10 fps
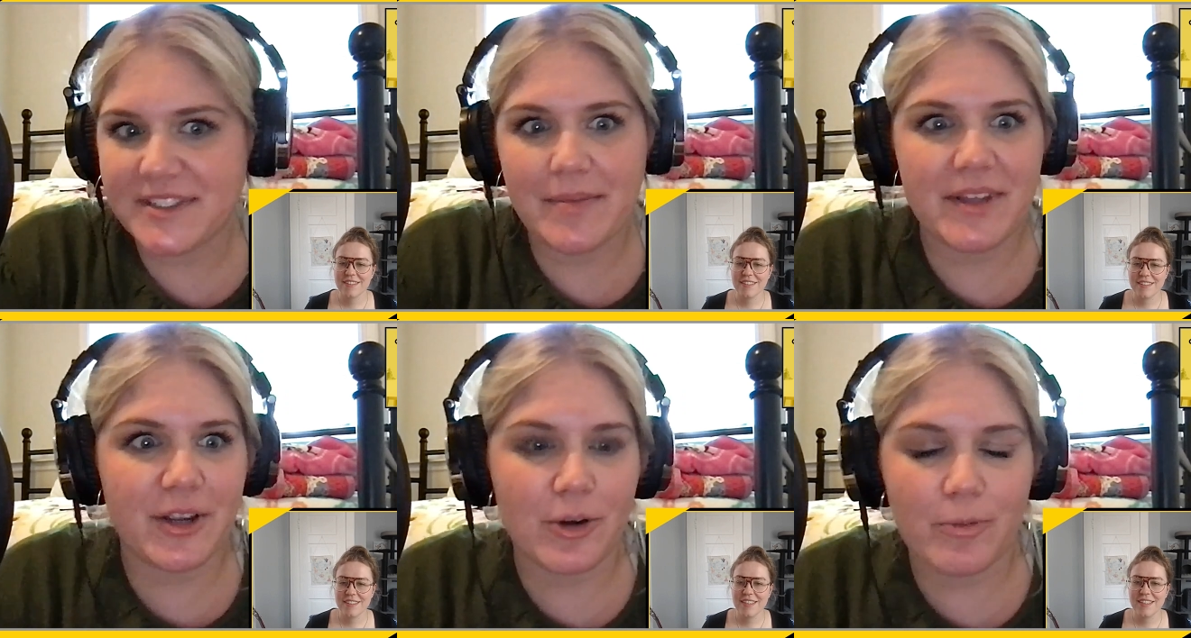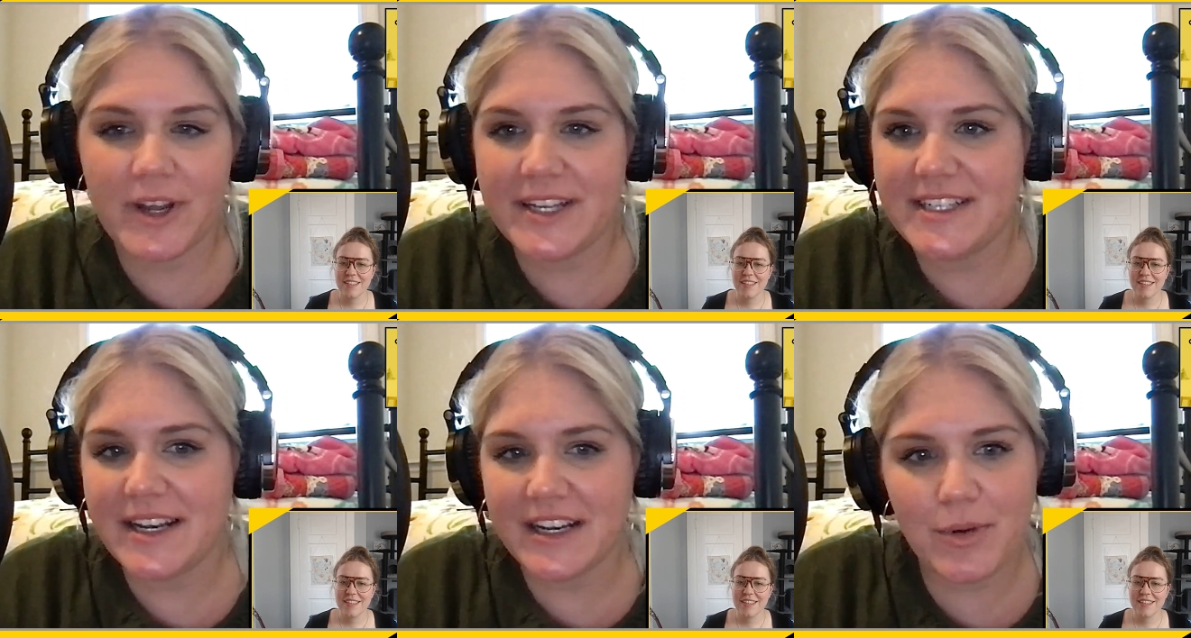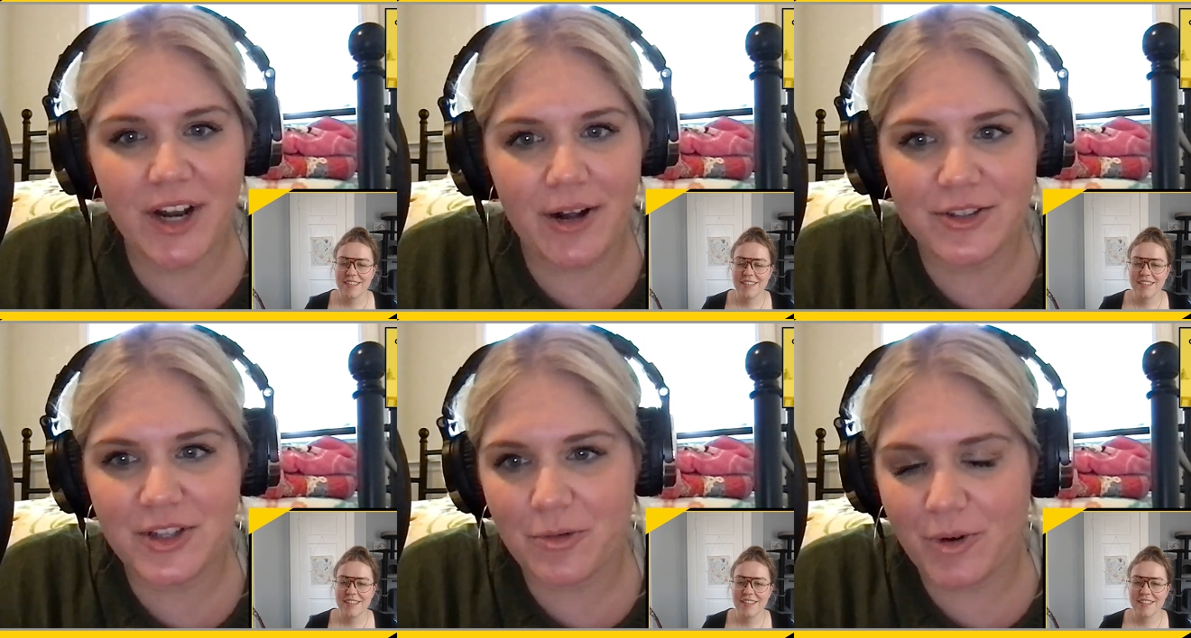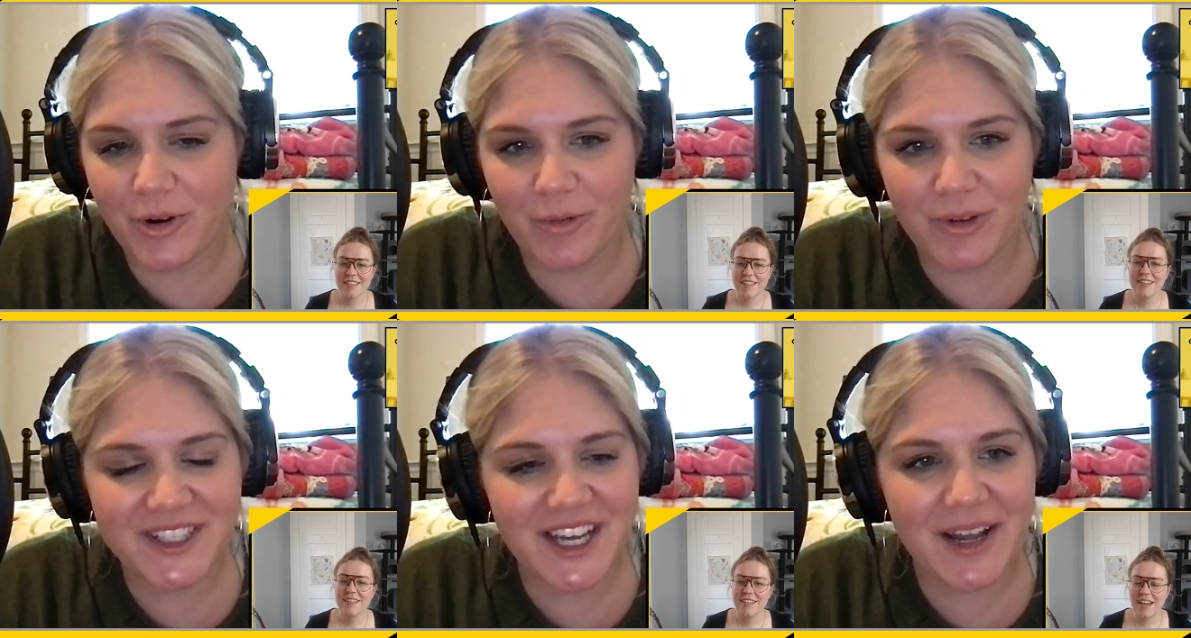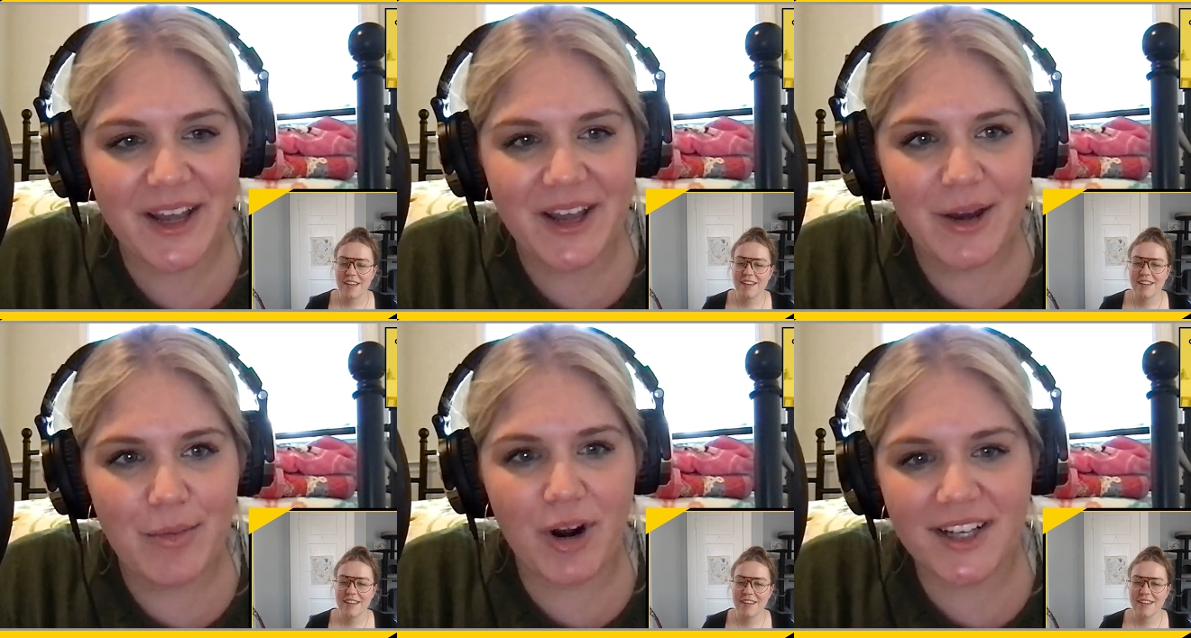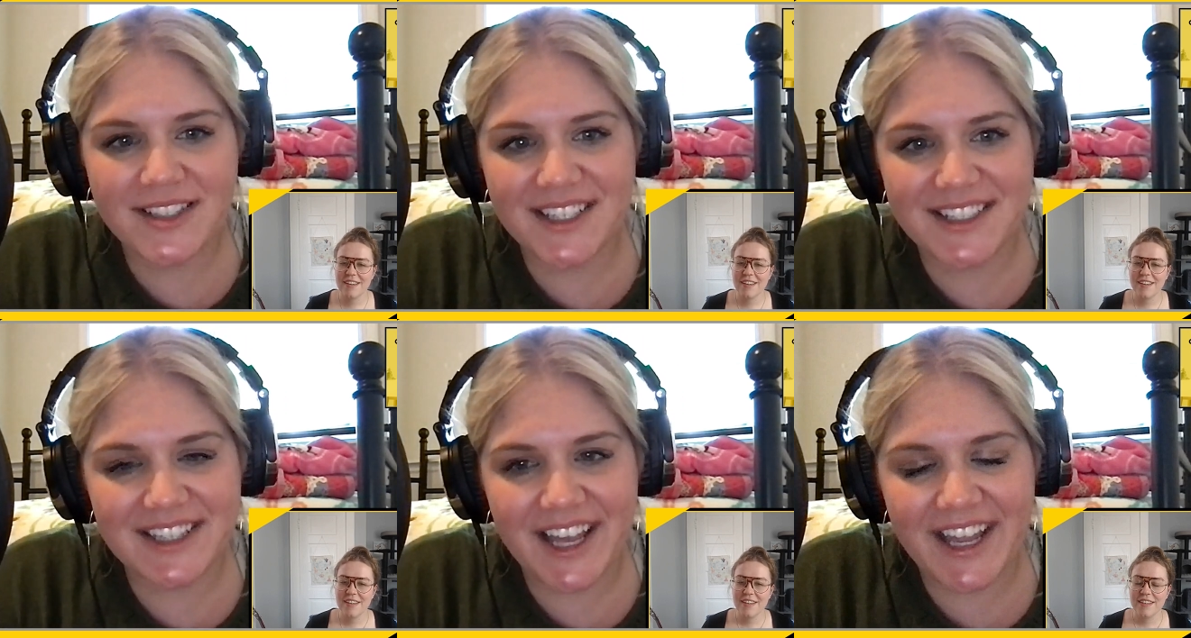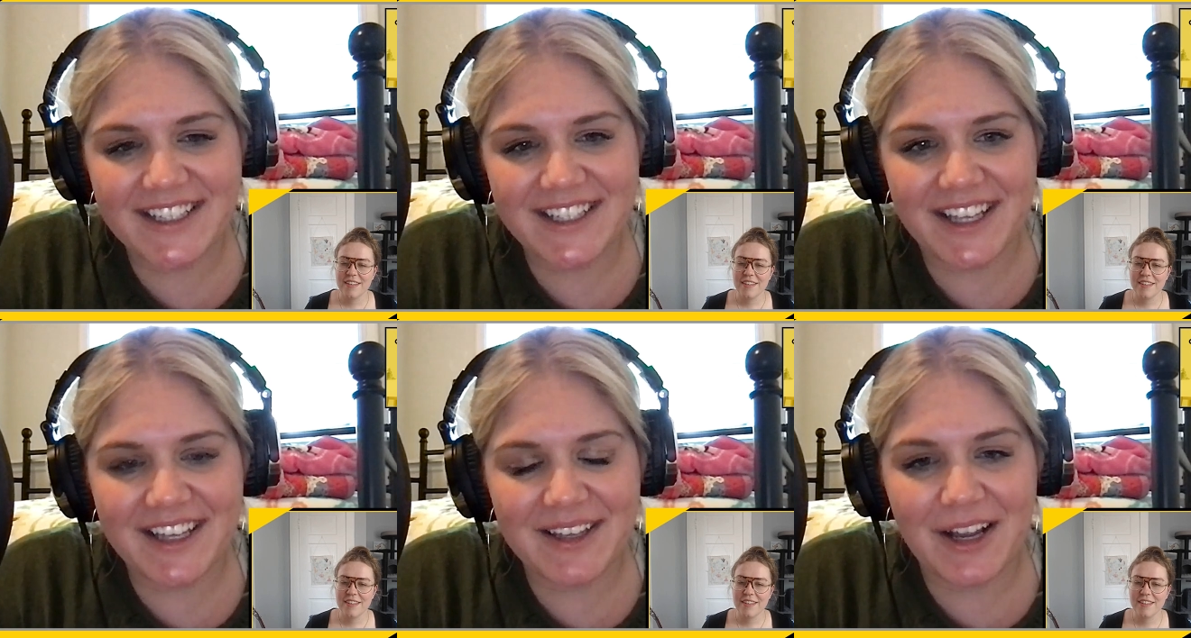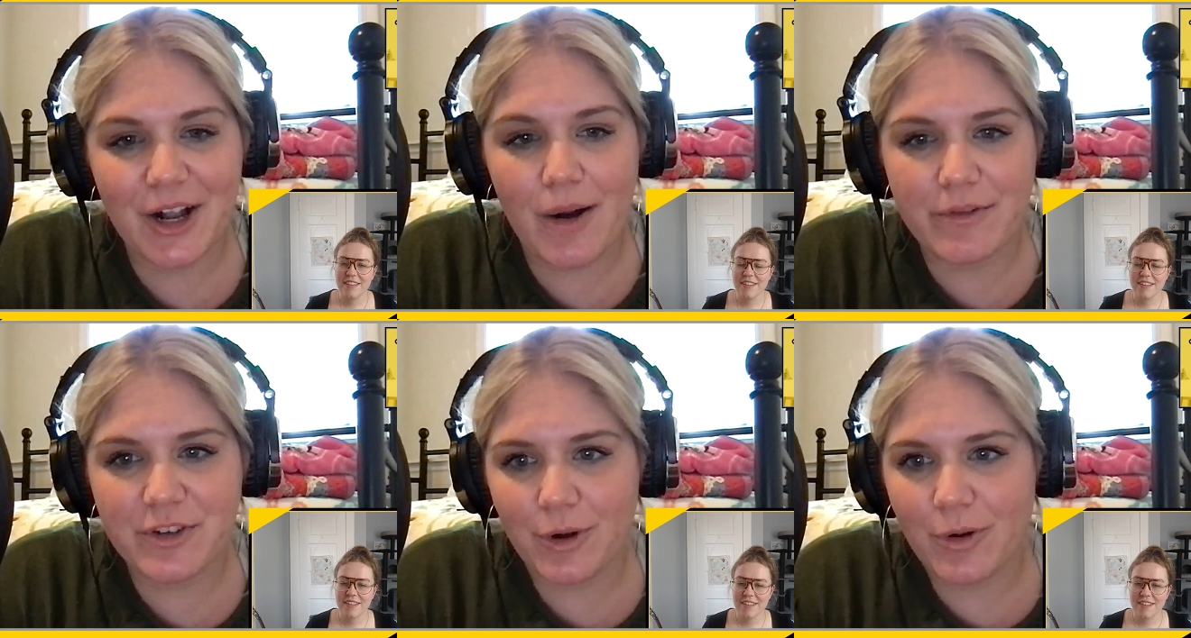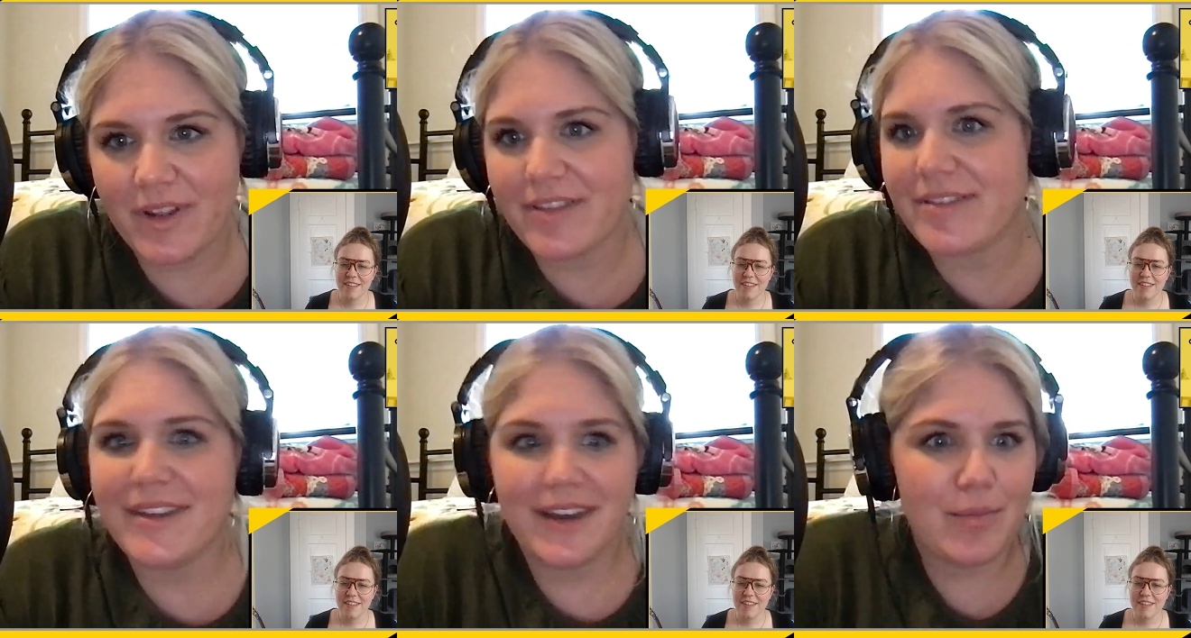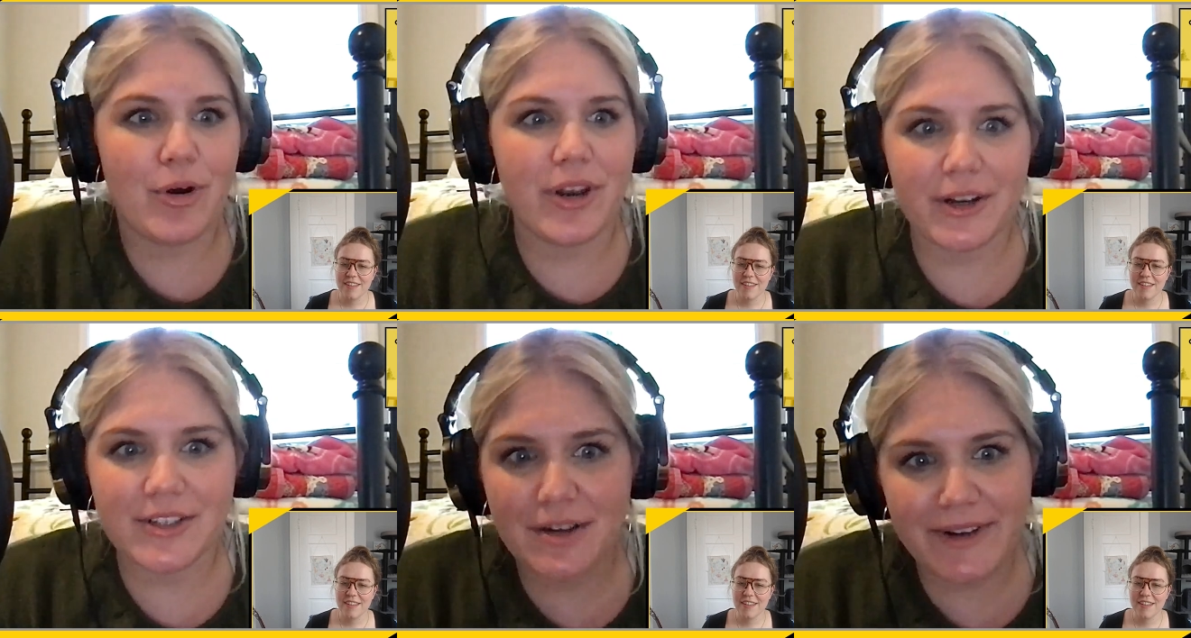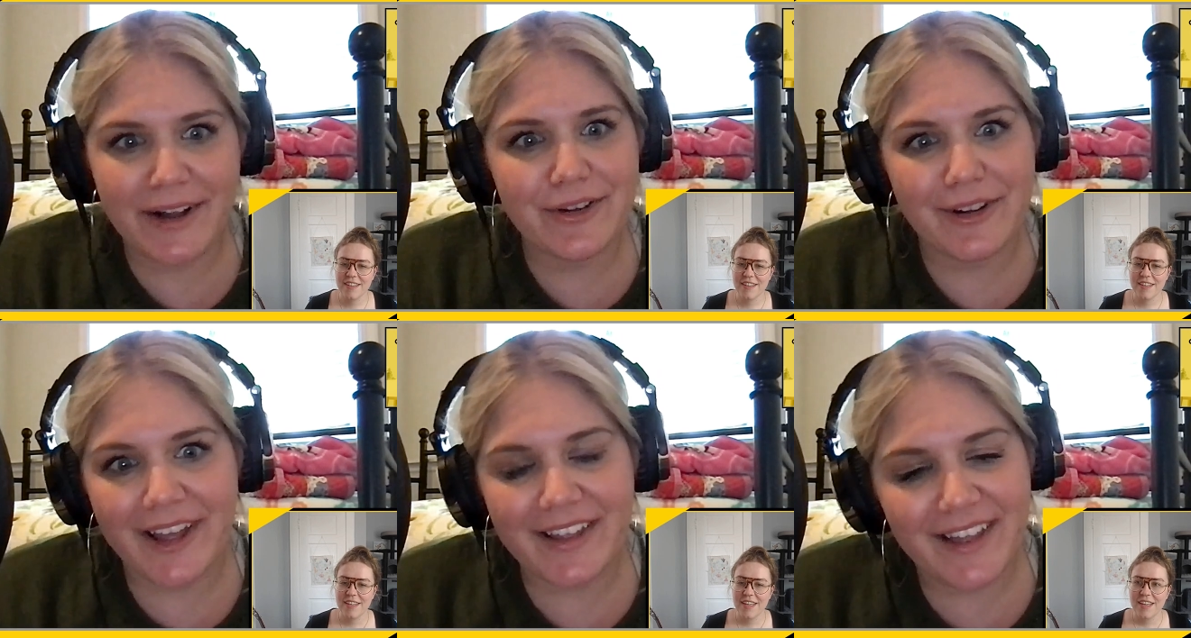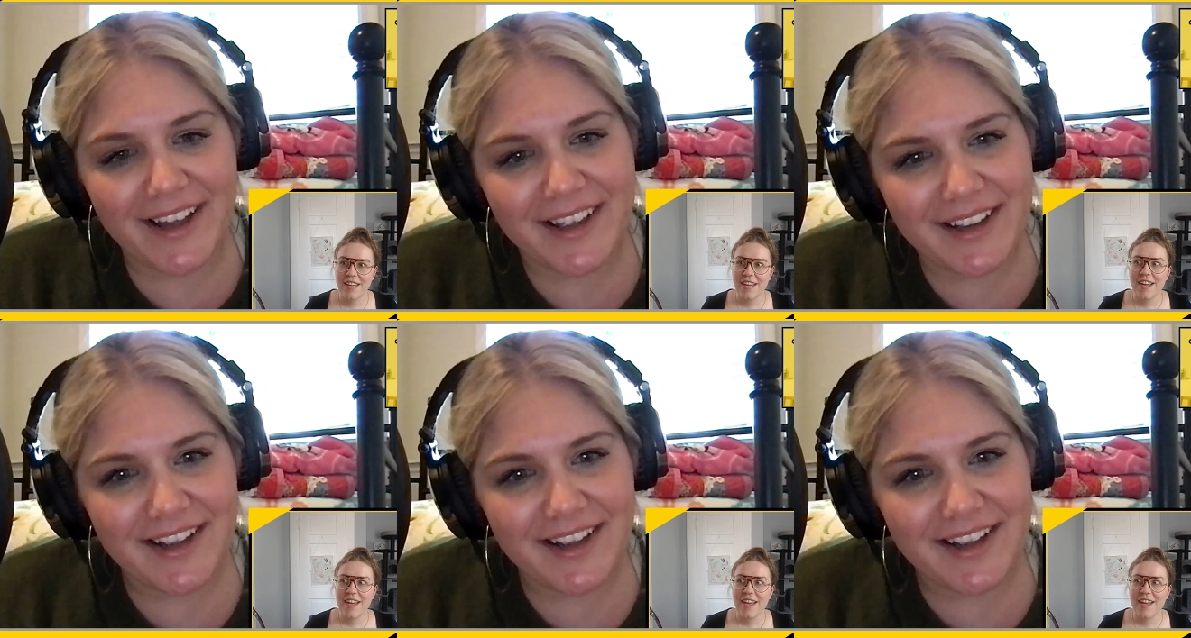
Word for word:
Speaker 1: something you're intending to put out into the world. What's that process like to like get comfortable with putting yourself out there like that?